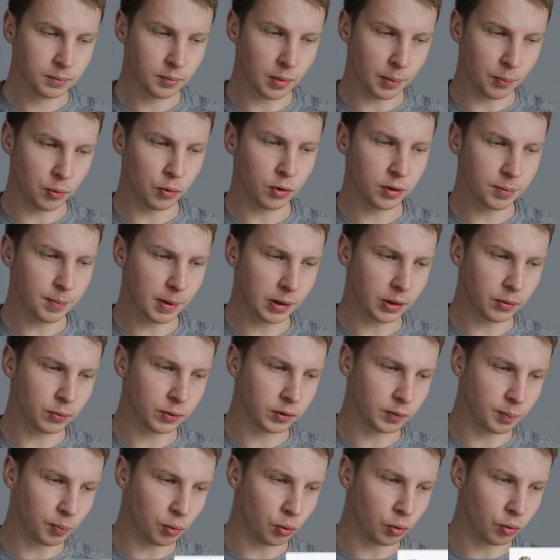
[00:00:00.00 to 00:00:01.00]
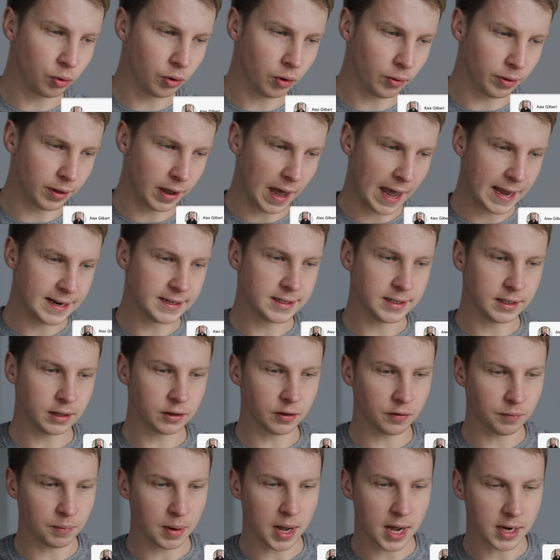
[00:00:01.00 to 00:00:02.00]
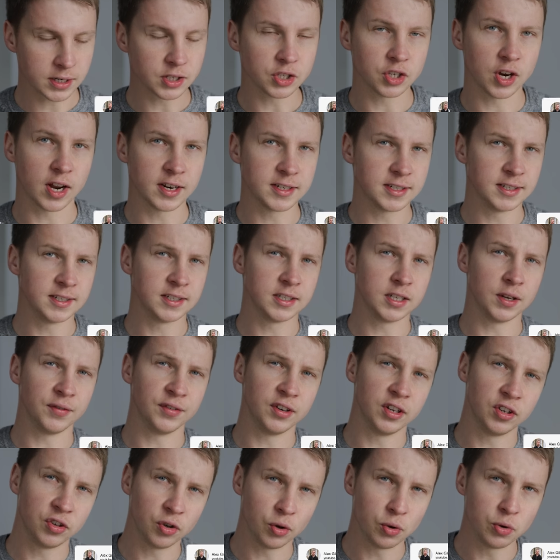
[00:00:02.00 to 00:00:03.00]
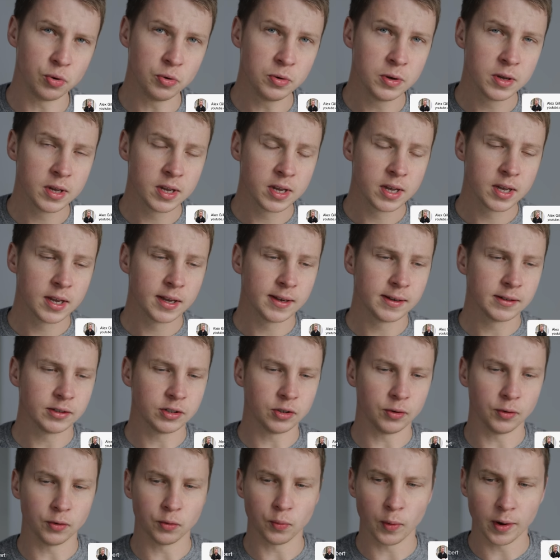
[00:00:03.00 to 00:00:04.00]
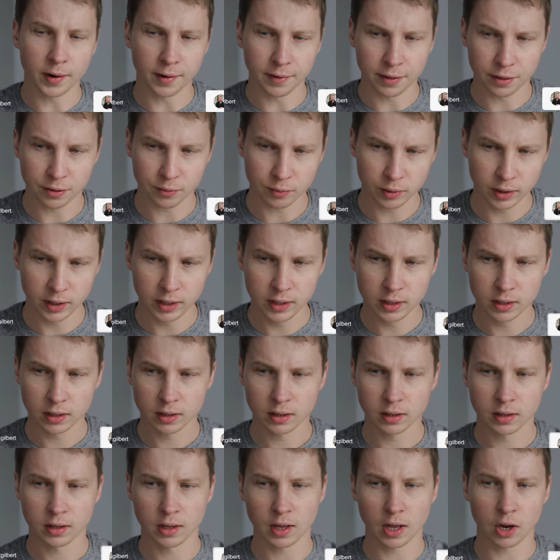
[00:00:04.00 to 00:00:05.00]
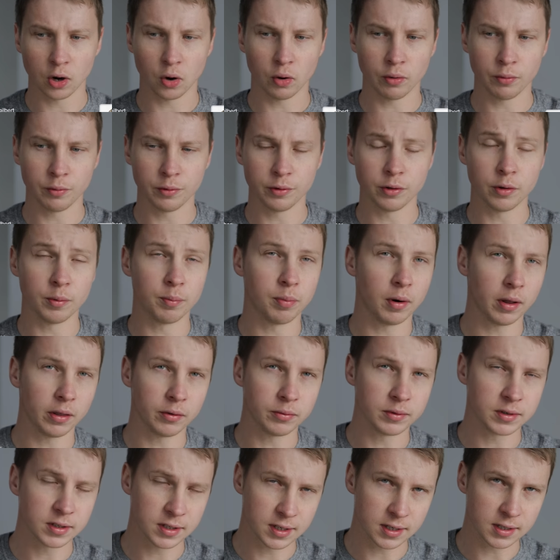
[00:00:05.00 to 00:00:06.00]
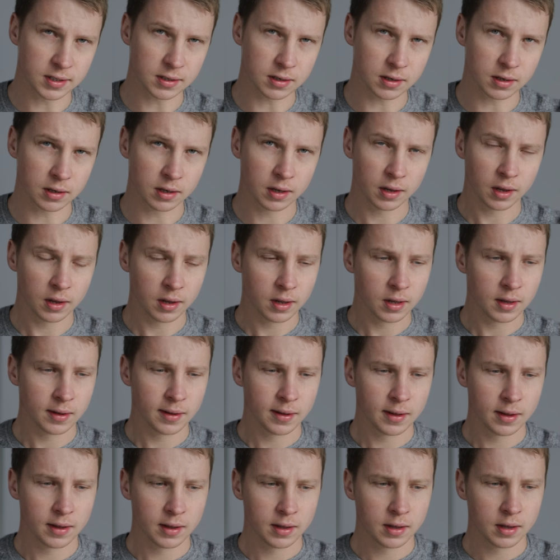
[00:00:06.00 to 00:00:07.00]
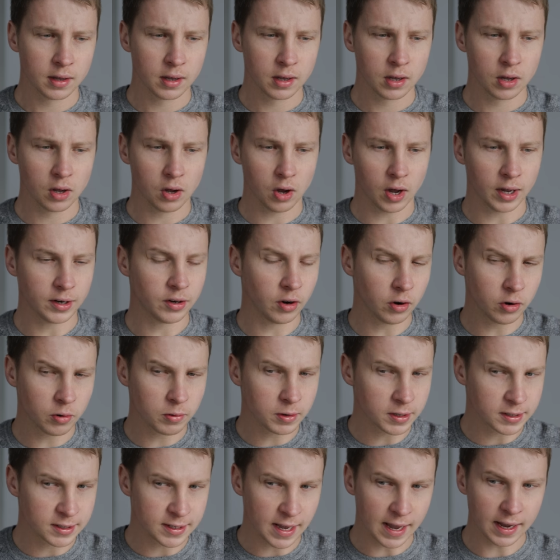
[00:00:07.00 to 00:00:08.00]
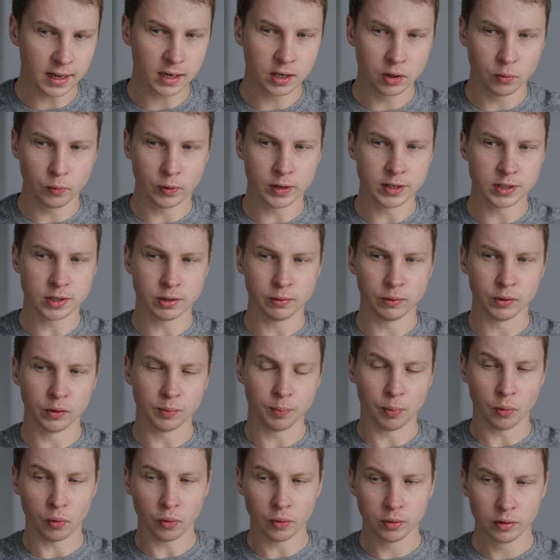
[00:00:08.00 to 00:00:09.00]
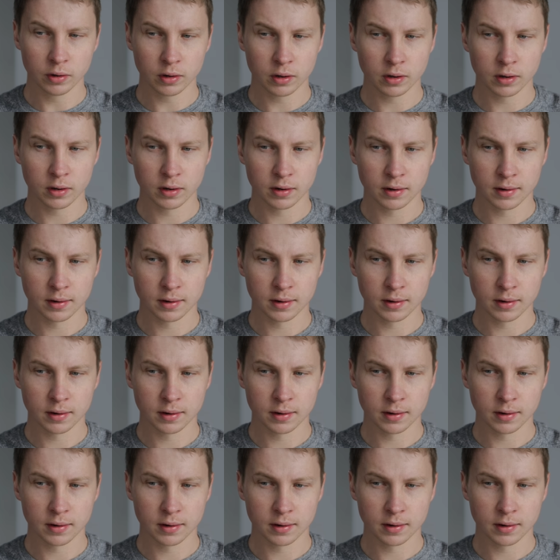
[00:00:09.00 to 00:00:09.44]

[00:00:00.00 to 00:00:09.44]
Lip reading: My birth mother was born on the 18th of March 1972. She was one of three, along with her brother and sister. I don't know exactly where she was born,